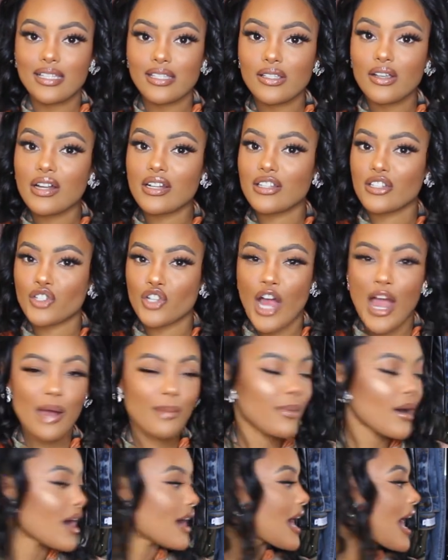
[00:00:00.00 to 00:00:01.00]
this one in the try
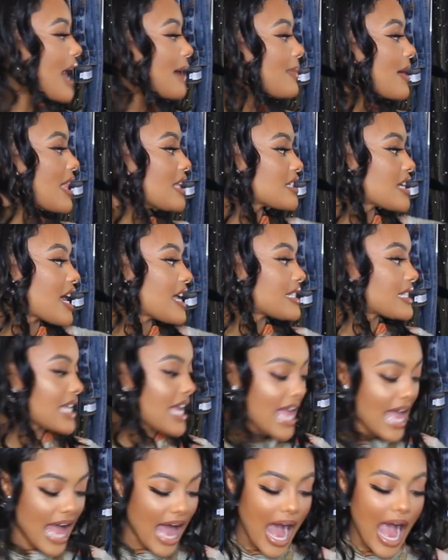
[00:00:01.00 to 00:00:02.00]
on part i apologize
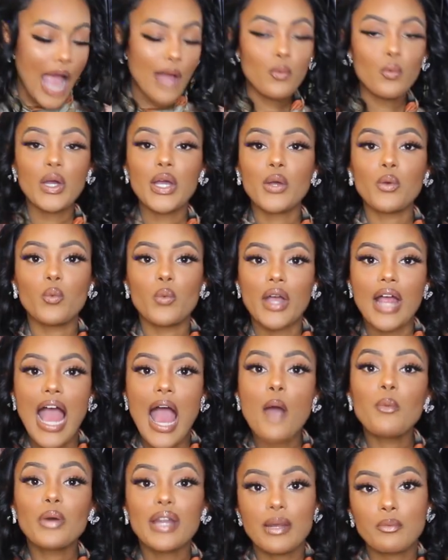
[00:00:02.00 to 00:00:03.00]
i wouldn't wear
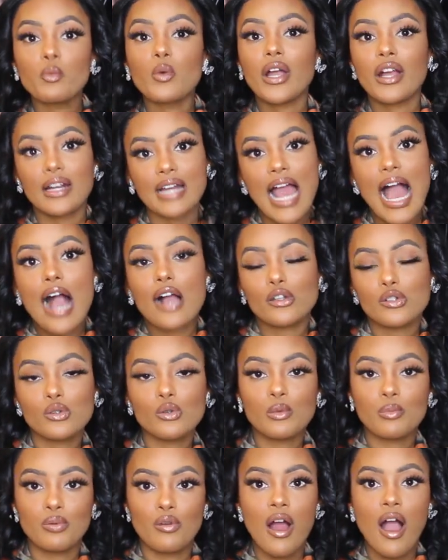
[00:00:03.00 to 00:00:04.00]
i would wear an
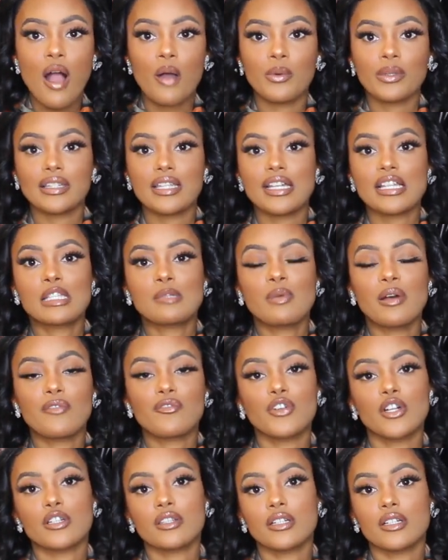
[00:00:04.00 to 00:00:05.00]
actual bra with this
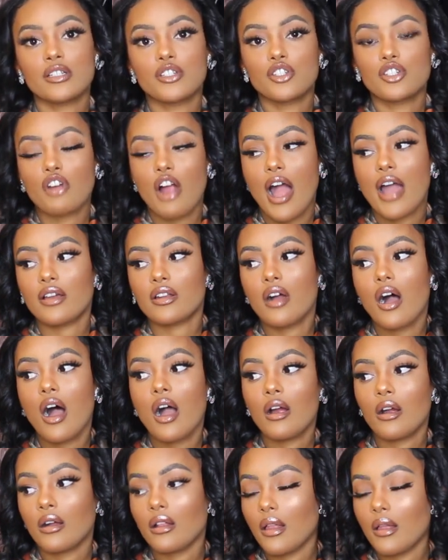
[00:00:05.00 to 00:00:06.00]
but for the try on
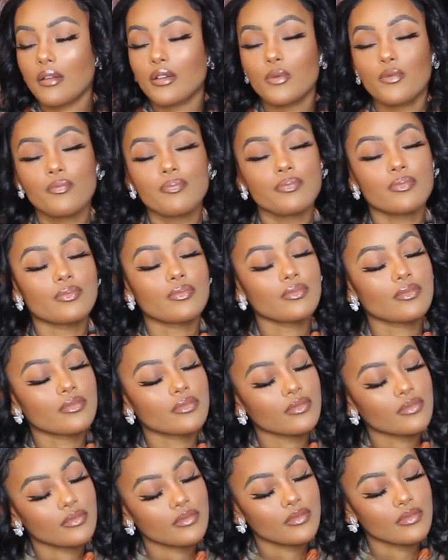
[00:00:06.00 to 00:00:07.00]
part
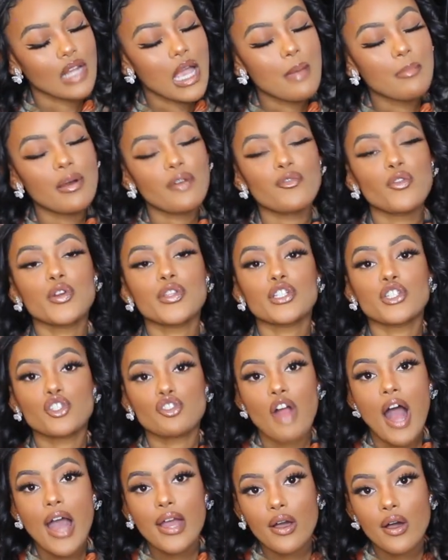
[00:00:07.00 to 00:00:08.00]
but for the
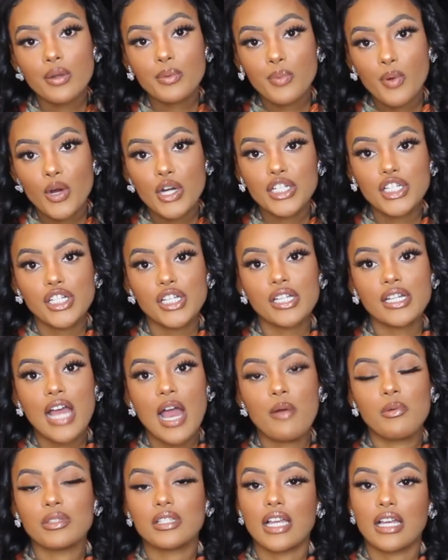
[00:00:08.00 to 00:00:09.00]
try on portion
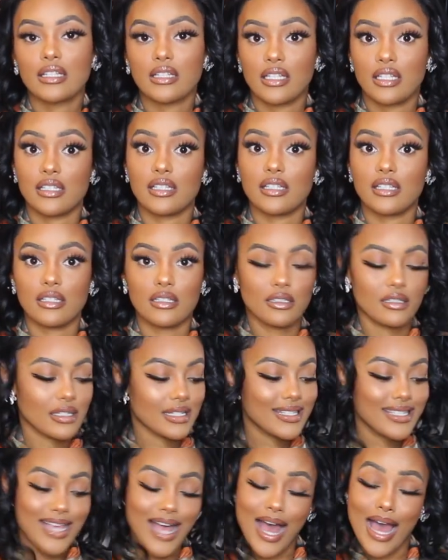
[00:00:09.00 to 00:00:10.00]
i was like listen
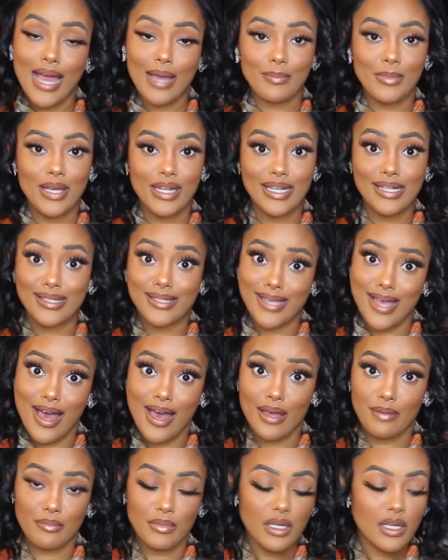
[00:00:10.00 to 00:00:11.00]
time honey
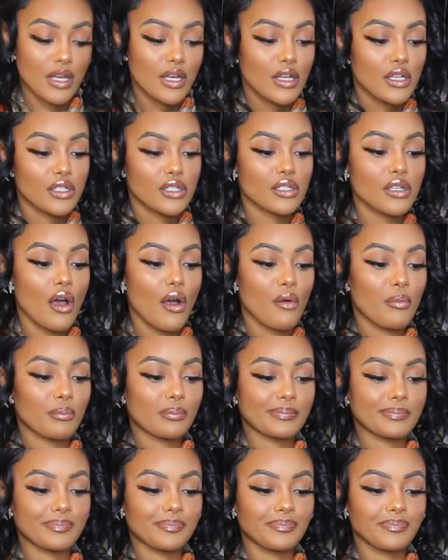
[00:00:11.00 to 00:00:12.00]
time so